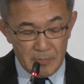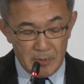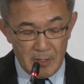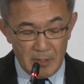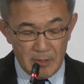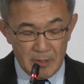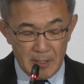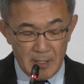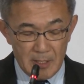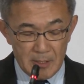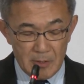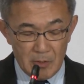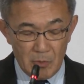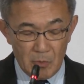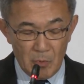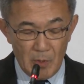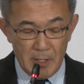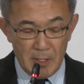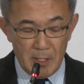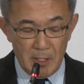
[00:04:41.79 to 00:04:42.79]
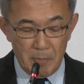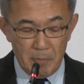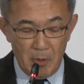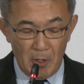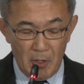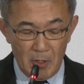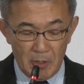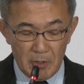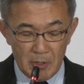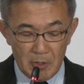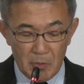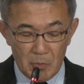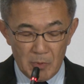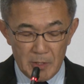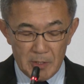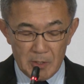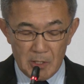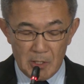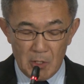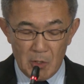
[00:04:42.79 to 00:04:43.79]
Delta has already partnered with